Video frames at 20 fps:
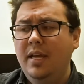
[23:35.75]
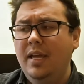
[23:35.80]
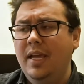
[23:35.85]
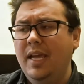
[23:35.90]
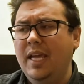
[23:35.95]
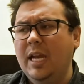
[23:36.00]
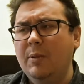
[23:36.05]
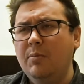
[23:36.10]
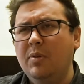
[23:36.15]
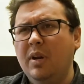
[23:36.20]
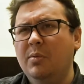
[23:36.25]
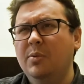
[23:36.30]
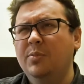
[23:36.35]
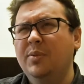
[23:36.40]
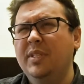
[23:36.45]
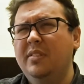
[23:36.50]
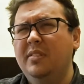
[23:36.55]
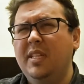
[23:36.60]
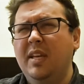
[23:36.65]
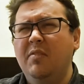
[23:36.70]
And I
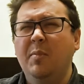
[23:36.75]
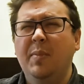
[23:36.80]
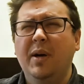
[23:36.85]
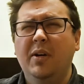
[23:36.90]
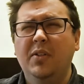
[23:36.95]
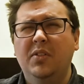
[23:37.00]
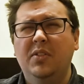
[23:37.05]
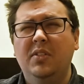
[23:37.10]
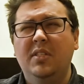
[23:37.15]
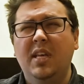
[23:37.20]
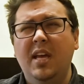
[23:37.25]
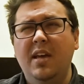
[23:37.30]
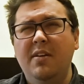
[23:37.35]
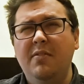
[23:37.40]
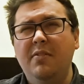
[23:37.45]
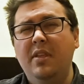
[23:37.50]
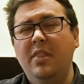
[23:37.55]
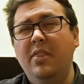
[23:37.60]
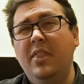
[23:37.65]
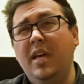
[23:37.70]
probably saved about
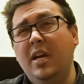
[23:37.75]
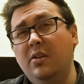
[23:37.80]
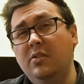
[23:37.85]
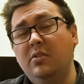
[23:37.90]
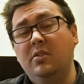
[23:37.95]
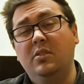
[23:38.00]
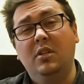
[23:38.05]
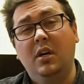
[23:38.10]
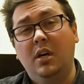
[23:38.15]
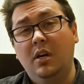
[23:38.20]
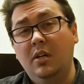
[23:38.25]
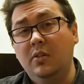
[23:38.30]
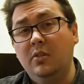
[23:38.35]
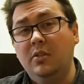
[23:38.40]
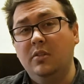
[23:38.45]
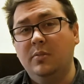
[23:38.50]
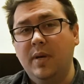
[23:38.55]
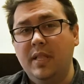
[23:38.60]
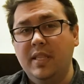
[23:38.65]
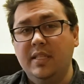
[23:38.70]

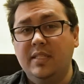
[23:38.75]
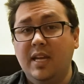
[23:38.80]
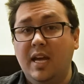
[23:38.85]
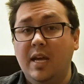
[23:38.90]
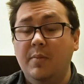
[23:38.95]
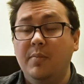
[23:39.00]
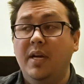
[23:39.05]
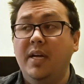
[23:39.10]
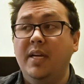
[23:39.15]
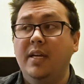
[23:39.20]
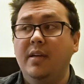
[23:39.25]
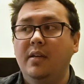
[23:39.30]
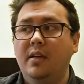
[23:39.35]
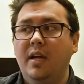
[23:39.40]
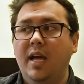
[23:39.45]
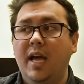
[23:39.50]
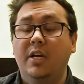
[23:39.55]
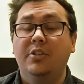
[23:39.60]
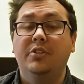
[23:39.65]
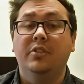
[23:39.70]
$7,000 by the time I
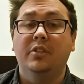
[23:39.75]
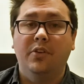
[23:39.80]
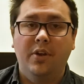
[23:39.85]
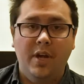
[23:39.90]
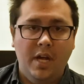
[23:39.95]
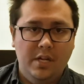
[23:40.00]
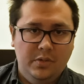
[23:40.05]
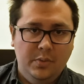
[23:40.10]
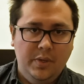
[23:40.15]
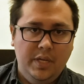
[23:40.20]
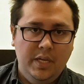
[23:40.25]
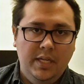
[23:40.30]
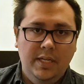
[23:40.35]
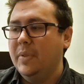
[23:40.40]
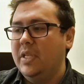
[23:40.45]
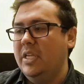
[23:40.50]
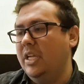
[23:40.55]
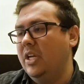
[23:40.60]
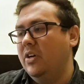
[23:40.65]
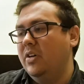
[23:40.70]
actually graduated.
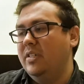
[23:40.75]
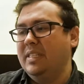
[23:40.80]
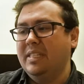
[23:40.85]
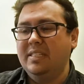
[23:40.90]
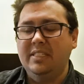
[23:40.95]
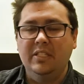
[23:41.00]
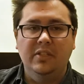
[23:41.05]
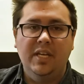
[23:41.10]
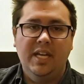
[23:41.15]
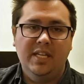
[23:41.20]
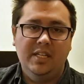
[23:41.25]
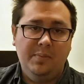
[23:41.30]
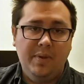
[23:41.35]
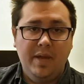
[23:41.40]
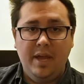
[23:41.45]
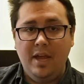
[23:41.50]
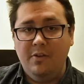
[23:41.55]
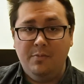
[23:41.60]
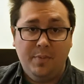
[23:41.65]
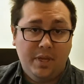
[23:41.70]
Because I still had to
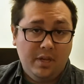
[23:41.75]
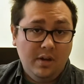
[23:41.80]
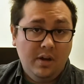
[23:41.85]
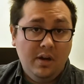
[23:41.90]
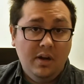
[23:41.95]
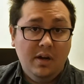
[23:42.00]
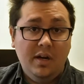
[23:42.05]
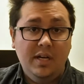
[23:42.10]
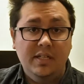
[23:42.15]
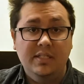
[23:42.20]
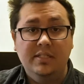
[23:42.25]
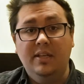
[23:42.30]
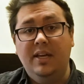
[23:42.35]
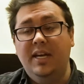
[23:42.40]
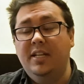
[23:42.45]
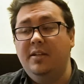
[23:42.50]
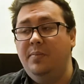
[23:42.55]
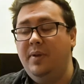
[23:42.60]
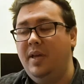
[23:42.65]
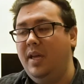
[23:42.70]
pay off my car, I still
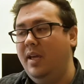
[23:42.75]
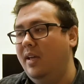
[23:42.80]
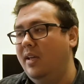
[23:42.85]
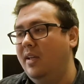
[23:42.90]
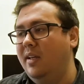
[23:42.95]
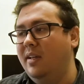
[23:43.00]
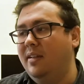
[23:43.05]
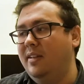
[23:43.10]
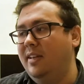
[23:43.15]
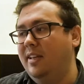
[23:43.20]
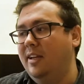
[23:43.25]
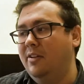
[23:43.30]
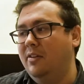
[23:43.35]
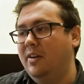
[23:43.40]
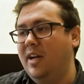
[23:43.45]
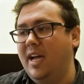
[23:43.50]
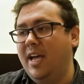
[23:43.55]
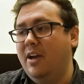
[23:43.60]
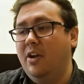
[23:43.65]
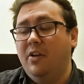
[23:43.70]
had to pay,
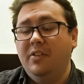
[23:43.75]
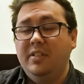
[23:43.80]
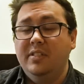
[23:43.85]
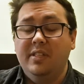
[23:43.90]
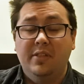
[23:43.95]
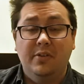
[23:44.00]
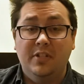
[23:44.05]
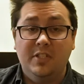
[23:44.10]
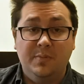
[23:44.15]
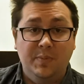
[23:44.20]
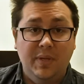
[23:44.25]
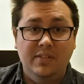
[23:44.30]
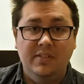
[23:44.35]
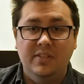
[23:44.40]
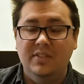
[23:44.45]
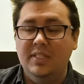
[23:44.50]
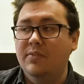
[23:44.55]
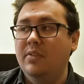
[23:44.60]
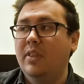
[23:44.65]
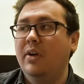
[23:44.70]
I had all these other
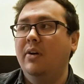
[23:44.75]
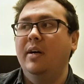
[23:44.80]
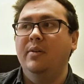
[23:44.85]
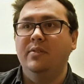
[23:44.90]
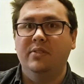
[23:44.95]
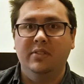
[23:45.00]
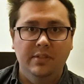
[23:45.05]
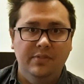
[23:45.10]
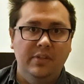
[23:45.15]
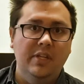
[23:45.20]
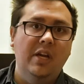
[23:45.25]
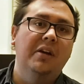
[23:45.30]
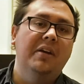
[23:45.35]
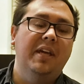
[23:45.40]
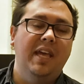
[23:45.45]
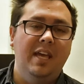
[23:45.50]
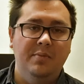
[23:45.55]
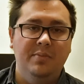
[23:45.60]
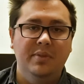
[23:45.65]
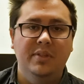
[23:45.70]
expenses even though I was living on
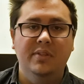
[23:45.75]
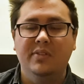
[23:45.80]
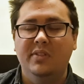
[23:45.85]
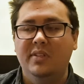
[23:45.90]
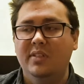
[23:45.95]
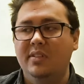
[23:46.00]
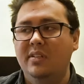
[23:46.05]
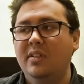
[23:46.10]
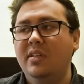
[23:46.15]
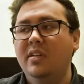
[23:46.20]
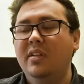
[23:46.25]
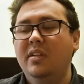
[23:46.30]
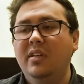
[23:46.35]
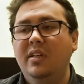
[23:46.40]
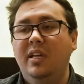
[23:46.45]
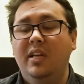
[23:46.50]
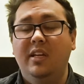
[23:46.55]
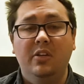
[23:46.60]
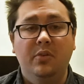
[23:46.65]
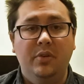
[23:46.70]
campus and
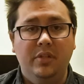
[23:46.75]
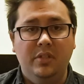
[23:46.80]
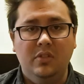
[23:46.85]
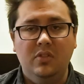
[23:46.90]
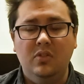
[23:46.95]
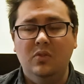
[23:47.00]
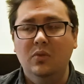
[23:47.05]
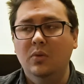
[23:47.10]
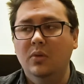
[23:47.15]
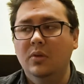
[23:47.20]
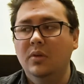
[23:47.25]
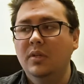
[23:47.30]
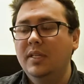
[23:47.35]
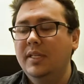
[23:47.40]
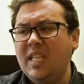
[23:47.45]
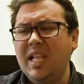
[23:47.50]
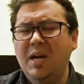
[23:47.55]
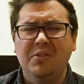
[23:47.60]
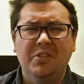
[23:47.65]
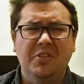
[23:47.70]
going to school.
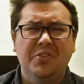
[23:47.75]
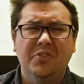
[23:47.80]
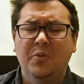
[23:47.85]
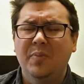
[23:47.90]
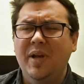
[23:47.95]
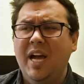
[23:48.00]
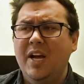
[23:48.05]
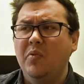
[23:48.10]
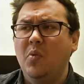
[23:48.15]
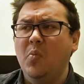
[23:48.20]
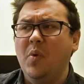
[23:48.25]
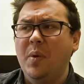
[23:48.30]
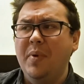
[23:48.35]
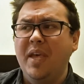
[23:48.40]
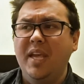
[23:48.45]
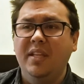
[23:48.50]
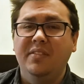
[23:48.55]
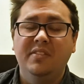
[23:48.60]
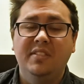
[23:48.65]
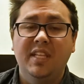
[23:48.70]
I was also back when we
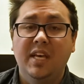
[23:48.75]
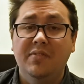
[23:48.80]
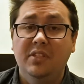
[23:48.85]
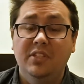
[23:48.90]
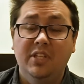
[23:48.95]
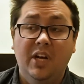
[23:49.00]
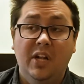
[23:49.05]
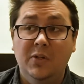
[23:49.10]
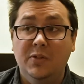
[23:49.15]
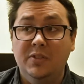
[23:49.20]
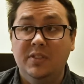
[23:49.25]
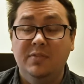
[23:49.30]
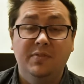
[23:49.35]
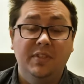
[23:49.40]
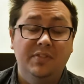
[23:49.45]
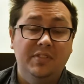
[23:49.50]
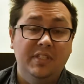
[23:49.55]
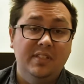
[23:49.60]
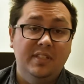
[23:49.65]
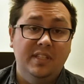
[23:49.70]
made
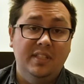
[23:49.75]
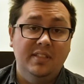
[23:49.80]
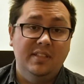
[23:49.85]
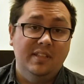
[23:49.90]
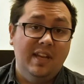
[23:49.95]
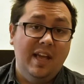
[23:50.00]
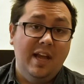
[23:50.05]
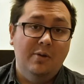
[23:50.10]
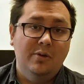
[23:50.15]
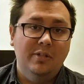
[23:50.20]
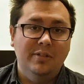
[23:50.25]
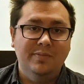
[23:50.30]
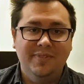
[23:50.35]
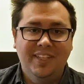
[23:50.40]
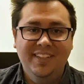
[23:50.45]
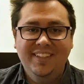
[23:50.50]
$7.50 an hour.